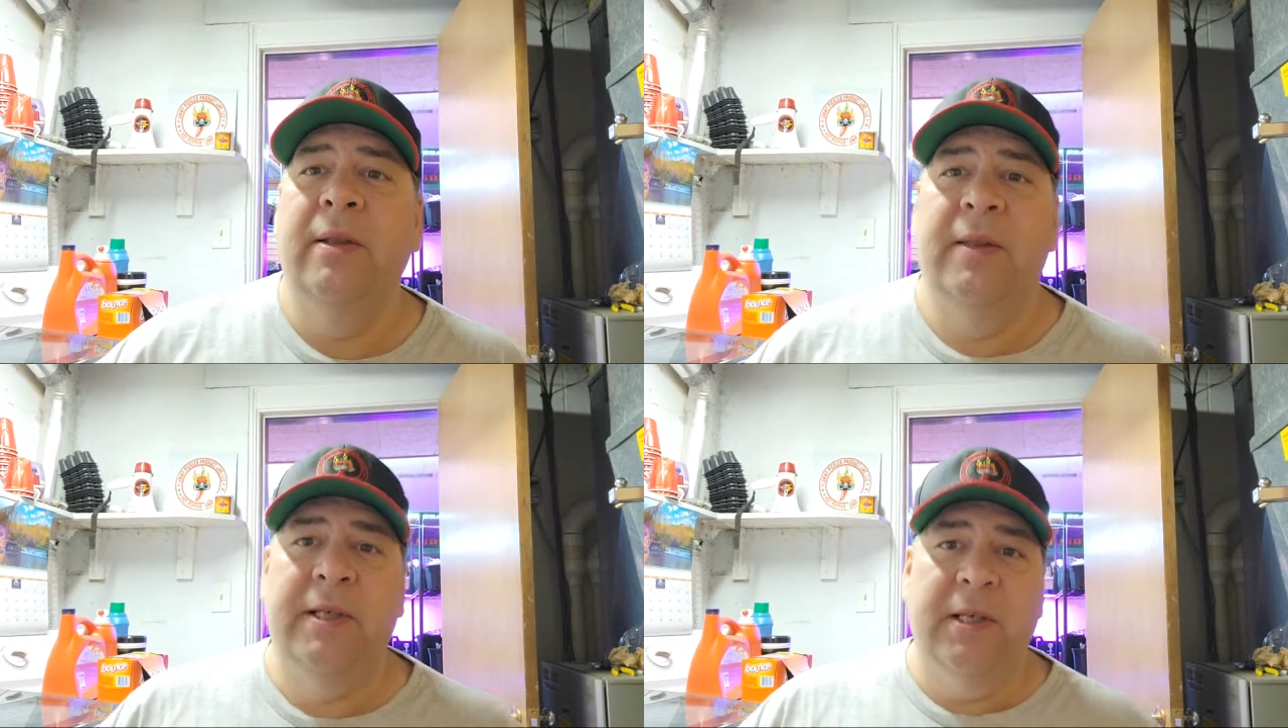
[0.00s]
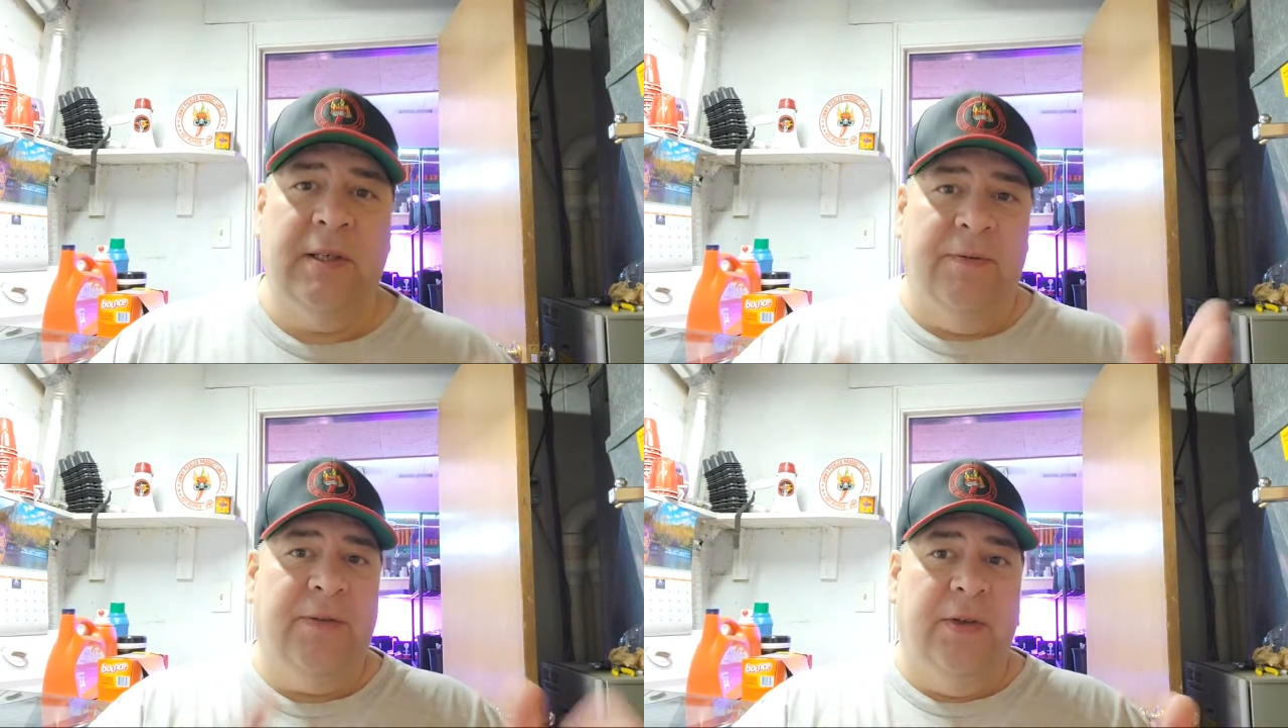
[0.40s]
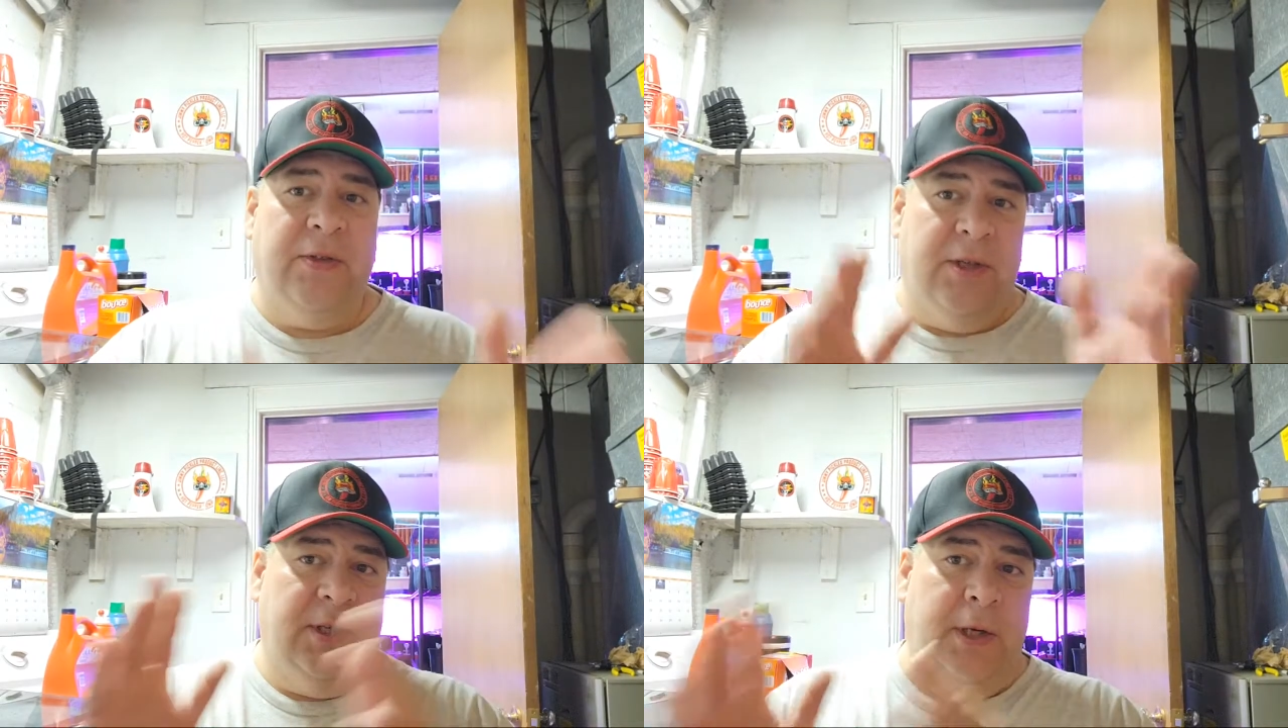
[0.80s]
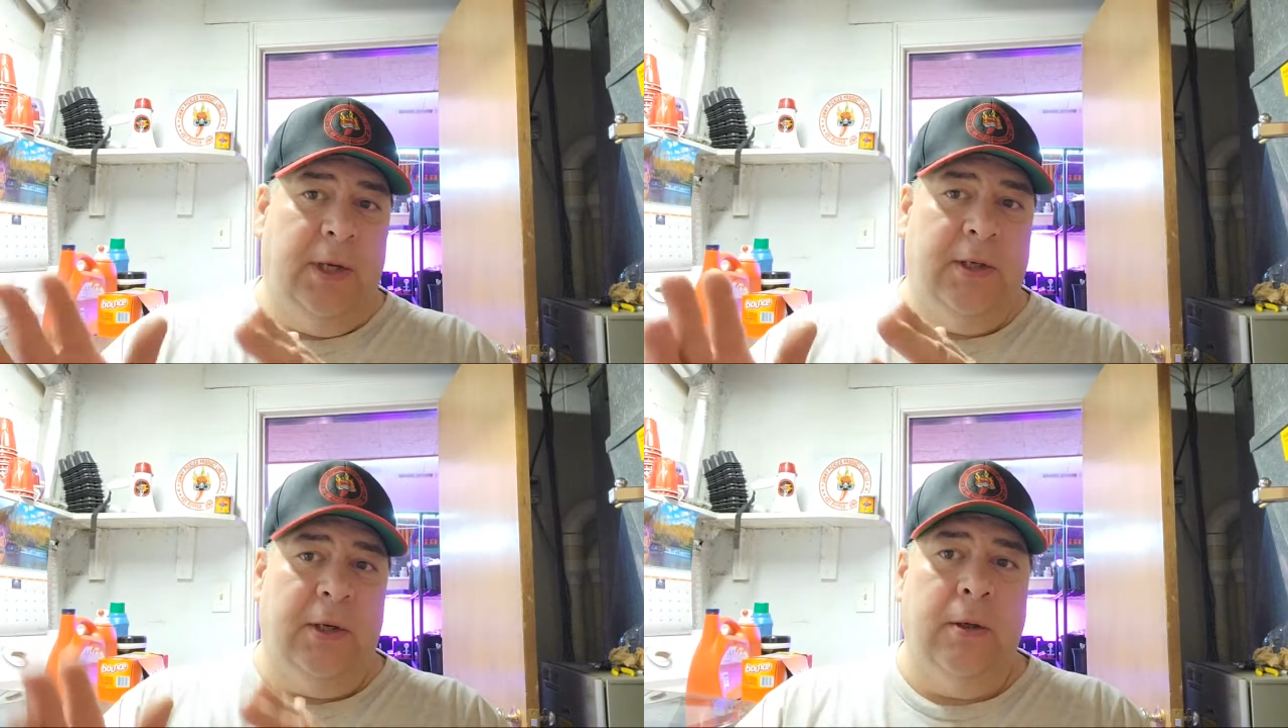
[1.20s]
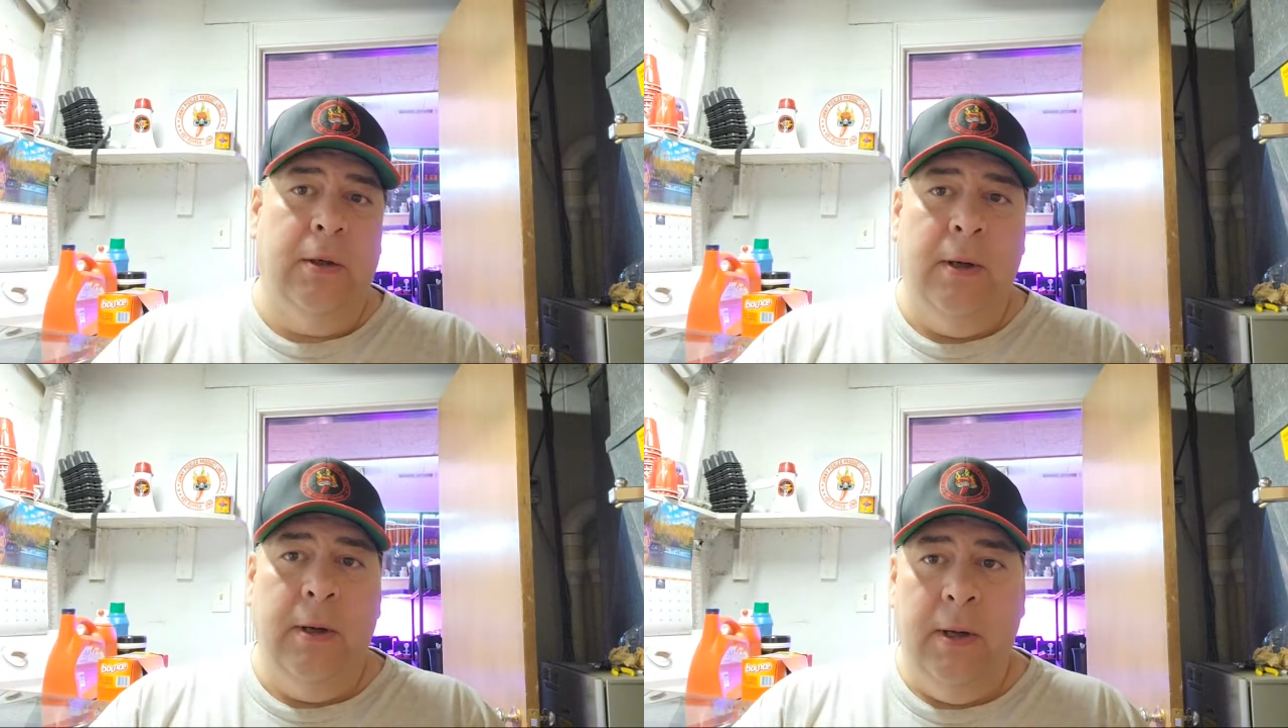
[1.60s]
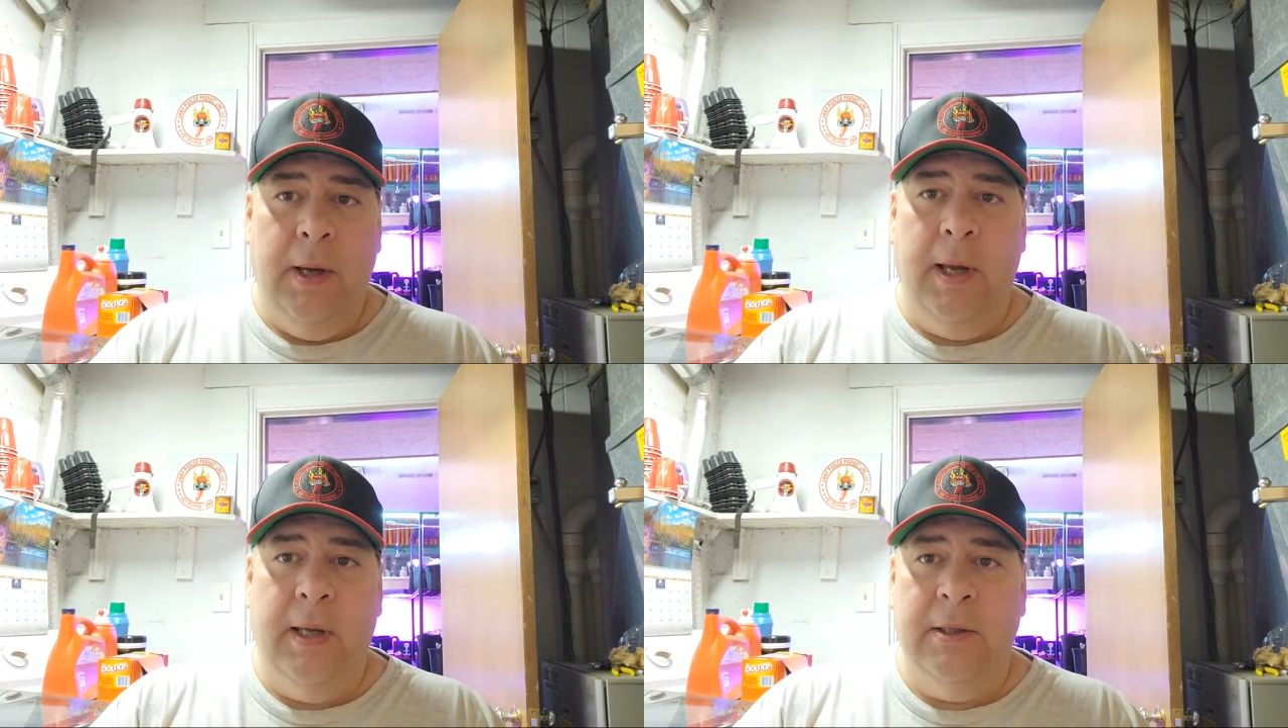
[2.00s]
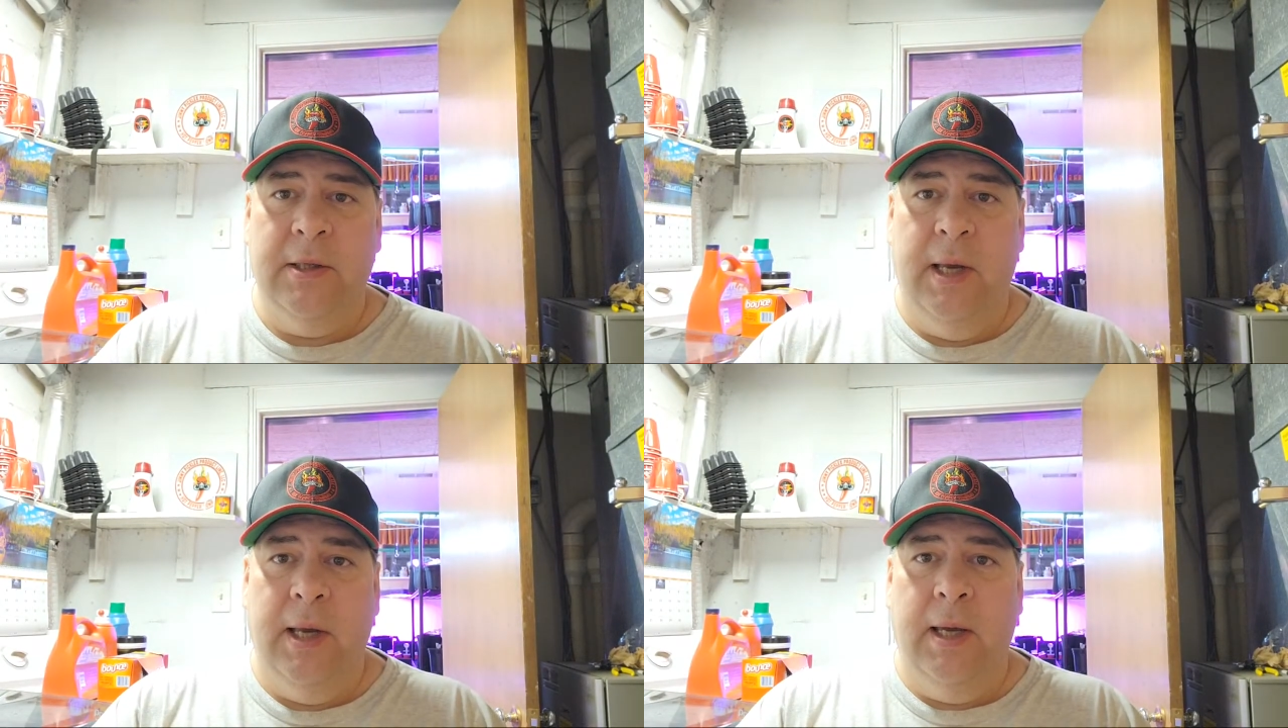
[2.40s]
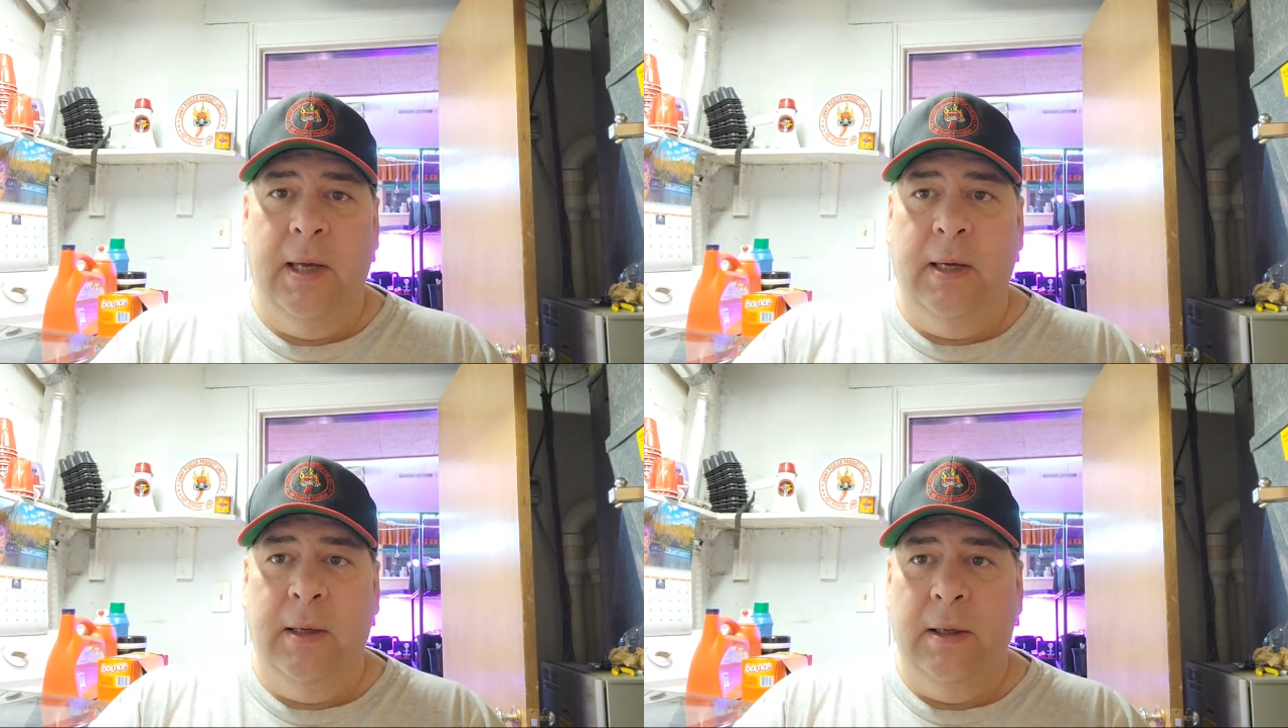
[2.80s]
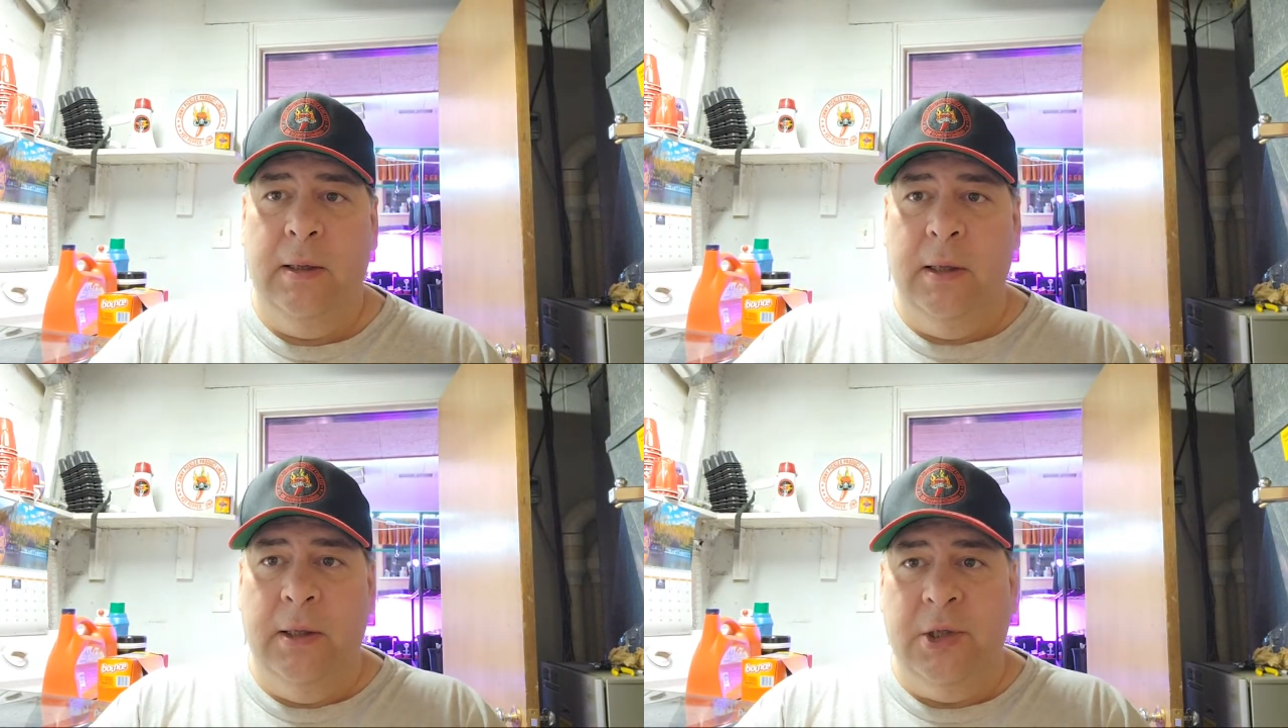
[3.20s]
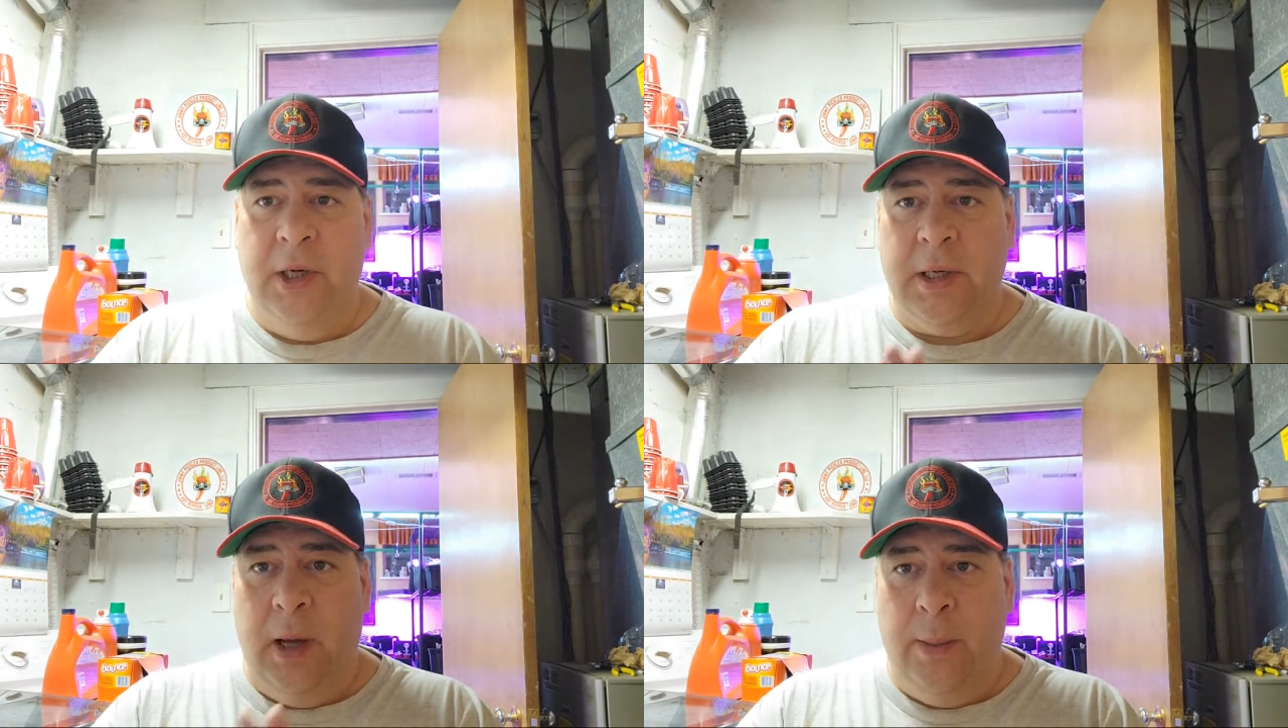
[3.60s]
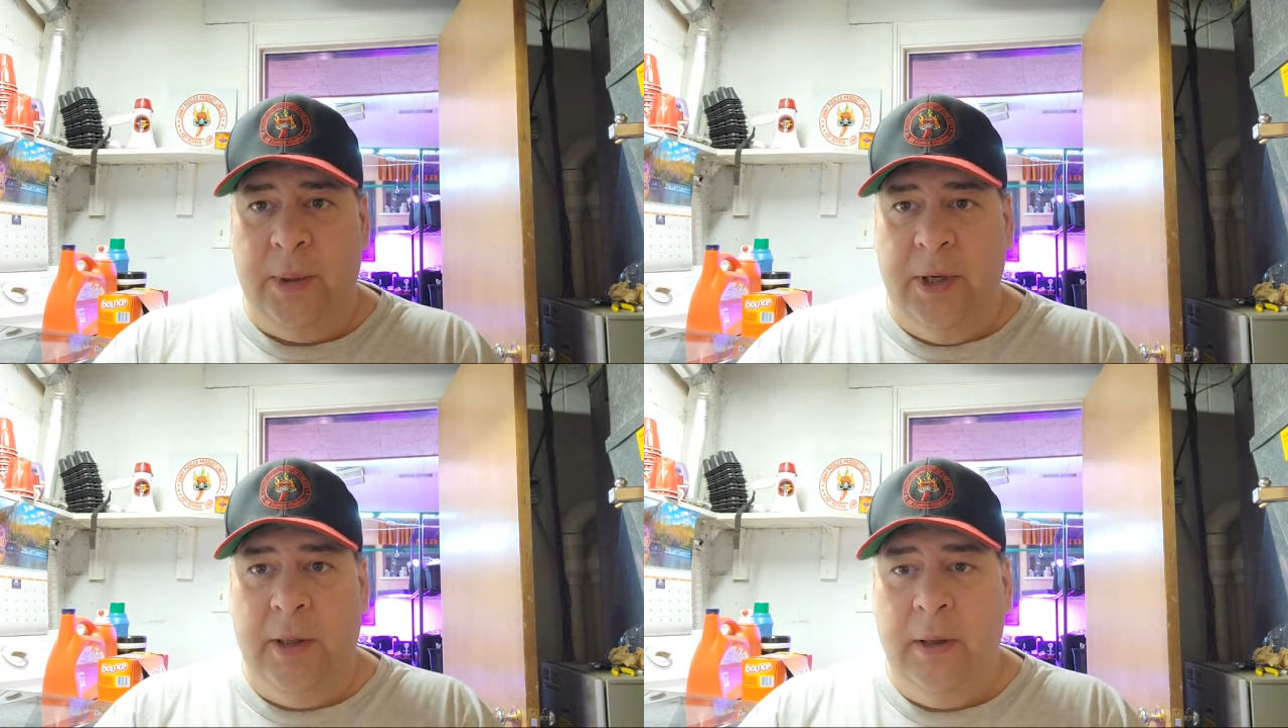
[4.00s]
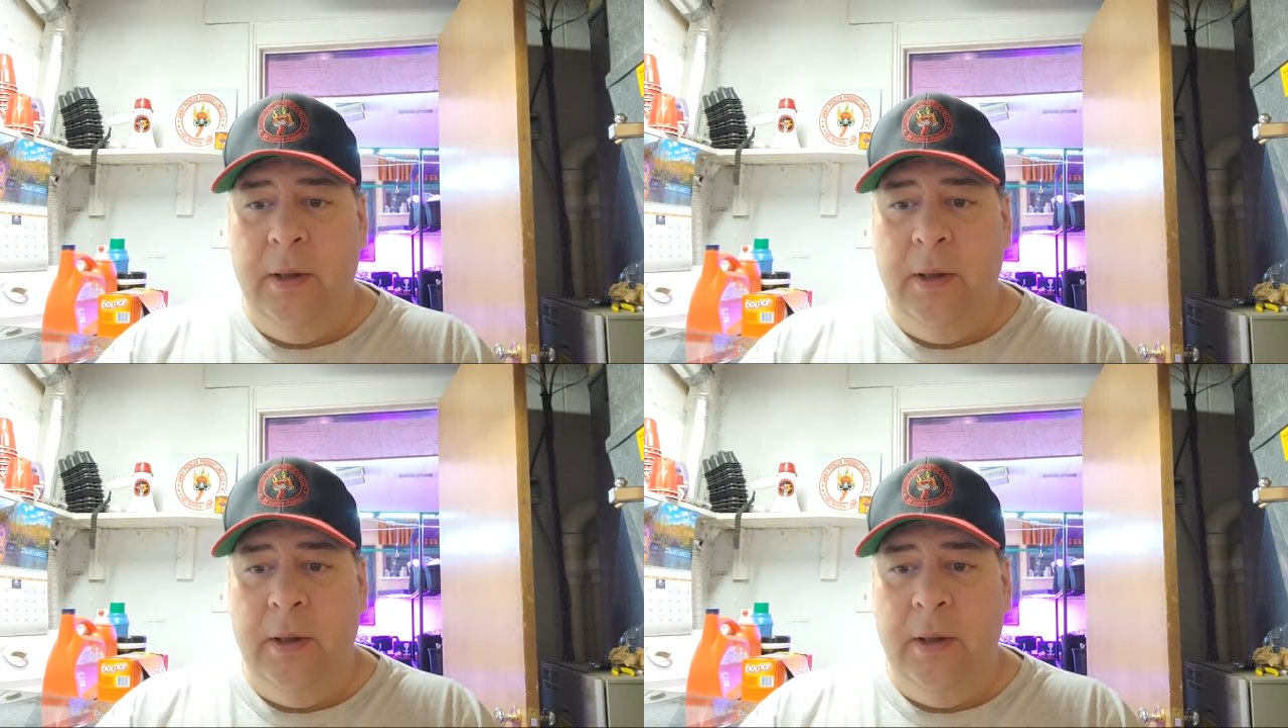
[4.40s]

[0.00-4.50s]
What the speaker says: This is the 5th season as a legit company.